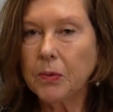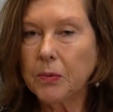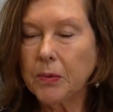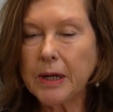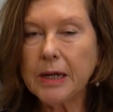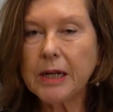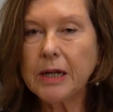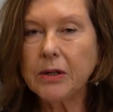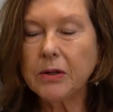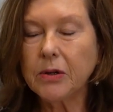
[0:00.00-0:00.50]

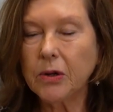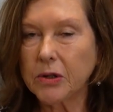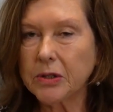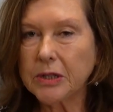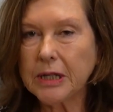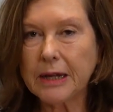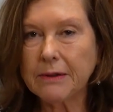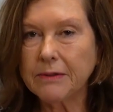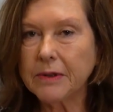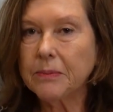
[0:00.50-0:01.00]
really
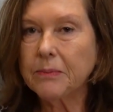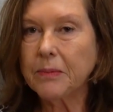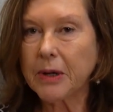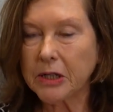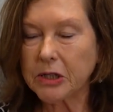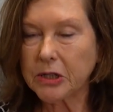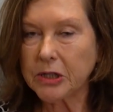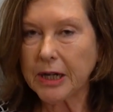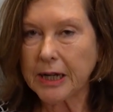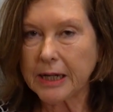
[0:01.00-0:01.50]
not having
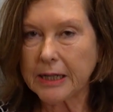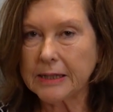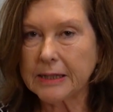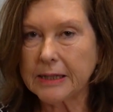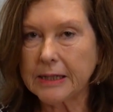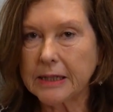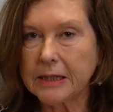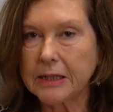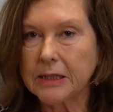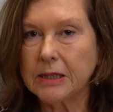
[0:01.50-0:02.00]
much
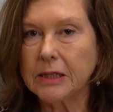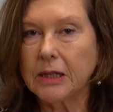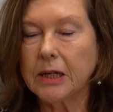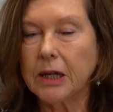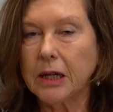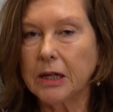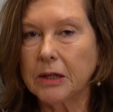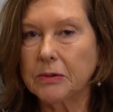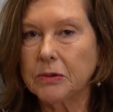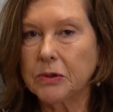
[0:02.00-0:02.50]
access
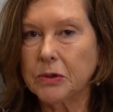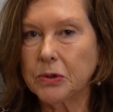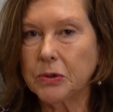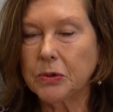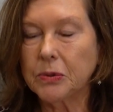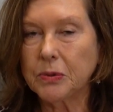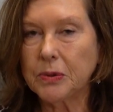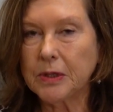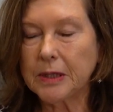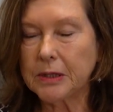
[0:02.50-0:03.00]
uh,
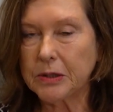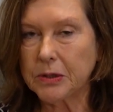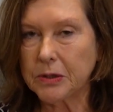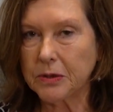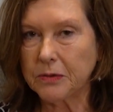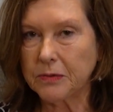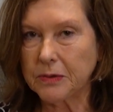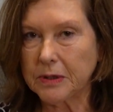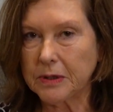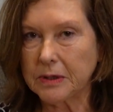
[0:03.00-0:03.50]
to these
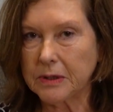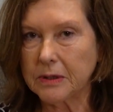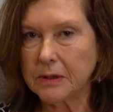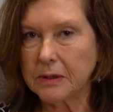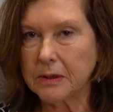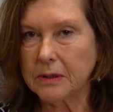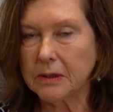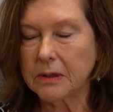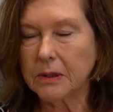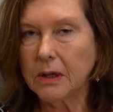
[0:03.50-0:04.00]

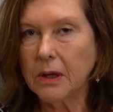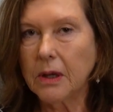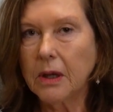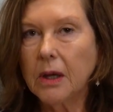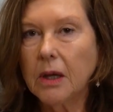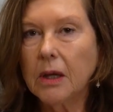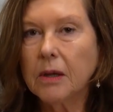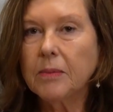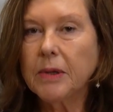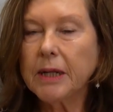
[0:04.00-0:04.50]
services.
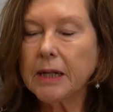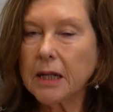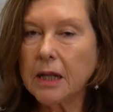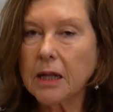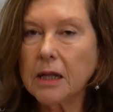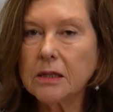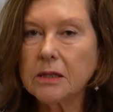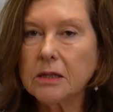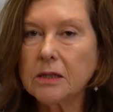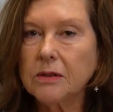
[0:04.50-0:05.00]
Mental
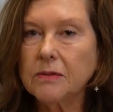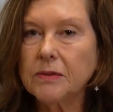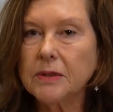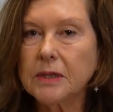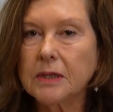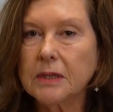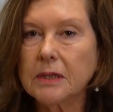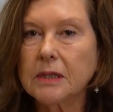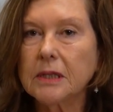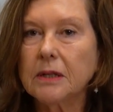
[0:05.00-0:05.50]
health
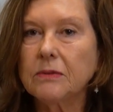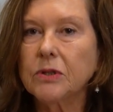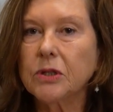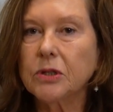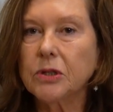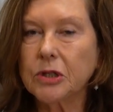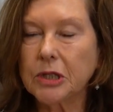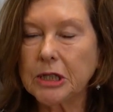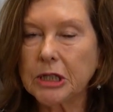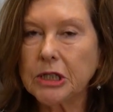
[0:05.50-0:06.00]
services have
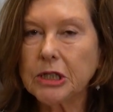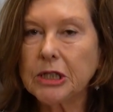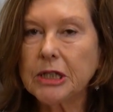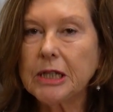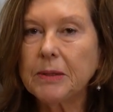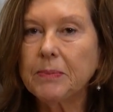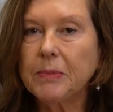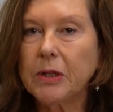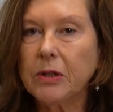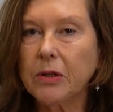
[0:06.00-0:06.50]

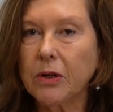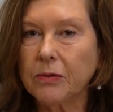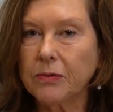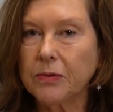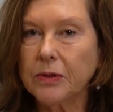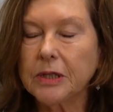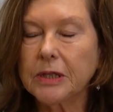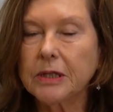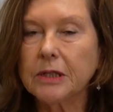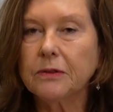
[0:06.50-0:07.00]
traditionally been
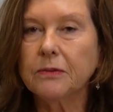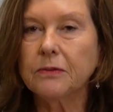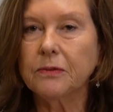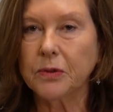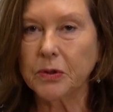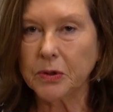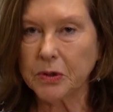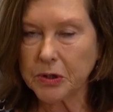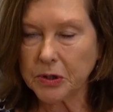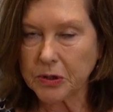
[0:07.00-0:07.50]
offered as a
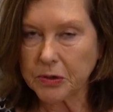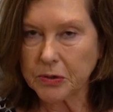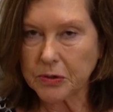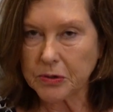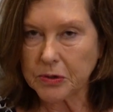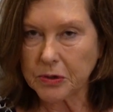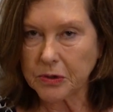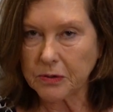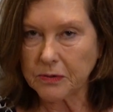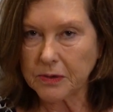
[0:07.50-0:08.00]

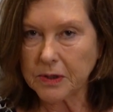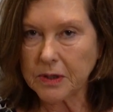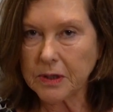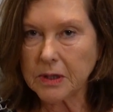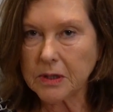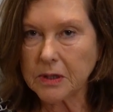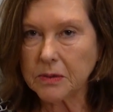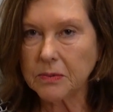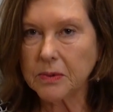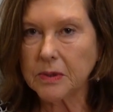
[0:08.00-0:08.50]
vertical
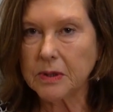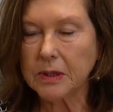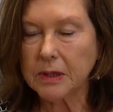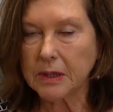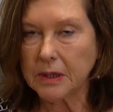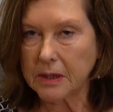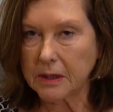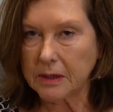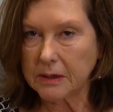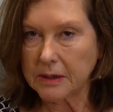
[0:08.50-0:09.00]
service
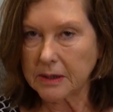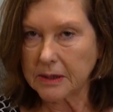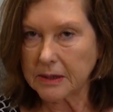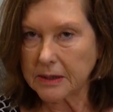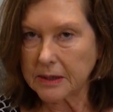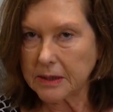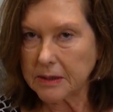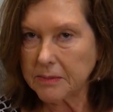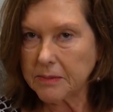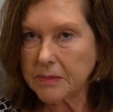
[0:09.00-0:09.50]
within health
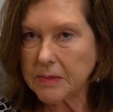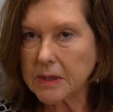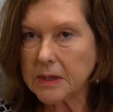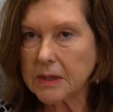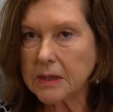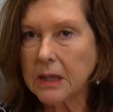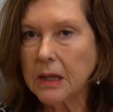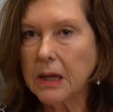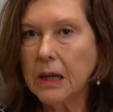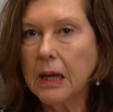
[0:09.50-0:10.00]

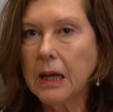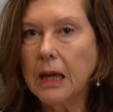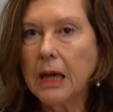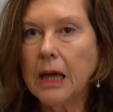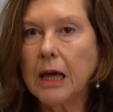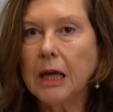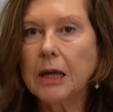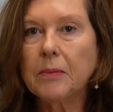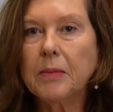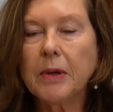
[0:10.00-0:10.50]
systems.
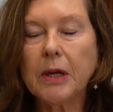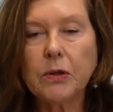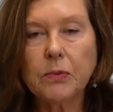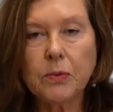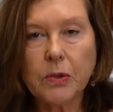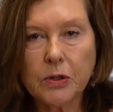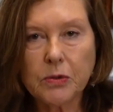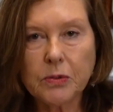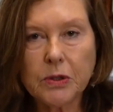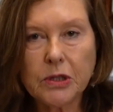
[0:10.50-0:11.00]
Um, and
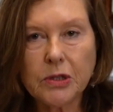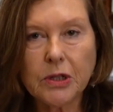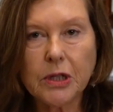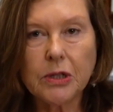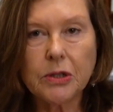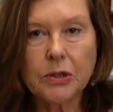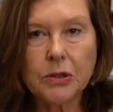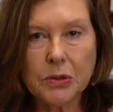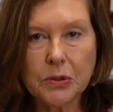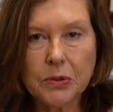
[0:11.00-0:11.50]
what we
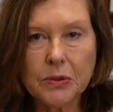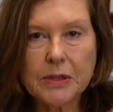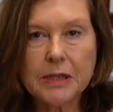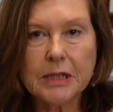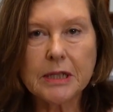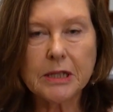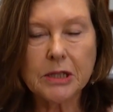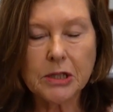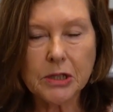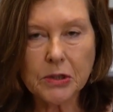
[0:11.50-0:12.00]
try and do
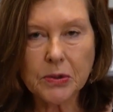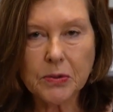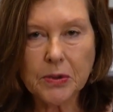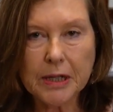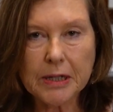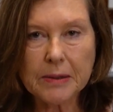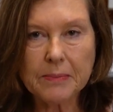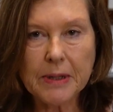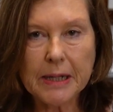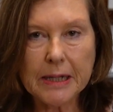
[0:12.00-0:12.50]
is
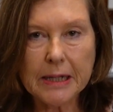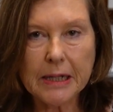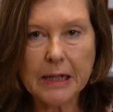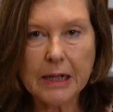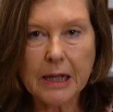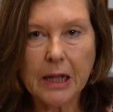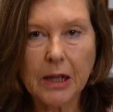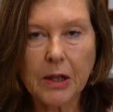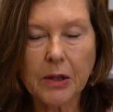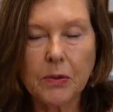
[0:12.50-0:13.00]
integrate
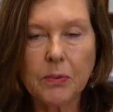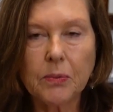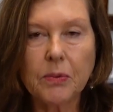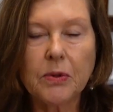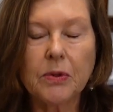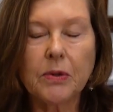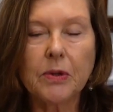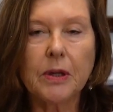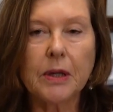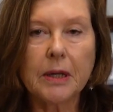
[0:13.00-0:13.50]
mental health
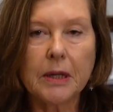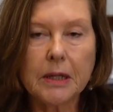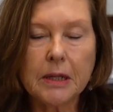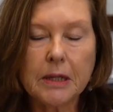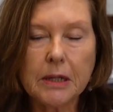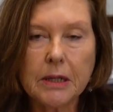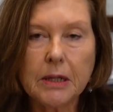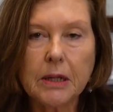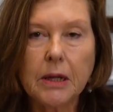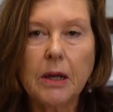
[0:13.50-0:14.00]

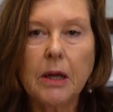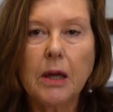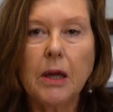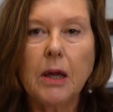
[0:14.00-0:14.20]
within